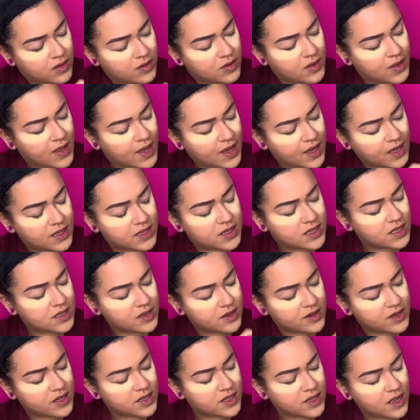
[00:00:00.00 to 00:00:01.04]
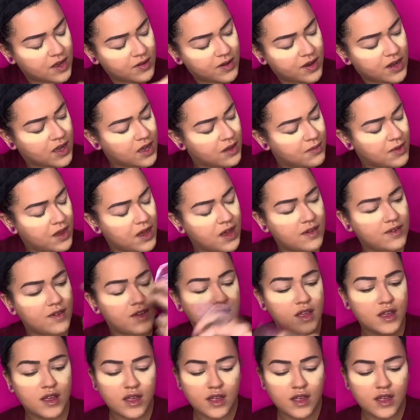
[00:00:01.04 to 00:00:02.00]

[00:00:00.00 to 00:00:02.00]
Ooh, that concealer does not want to come off.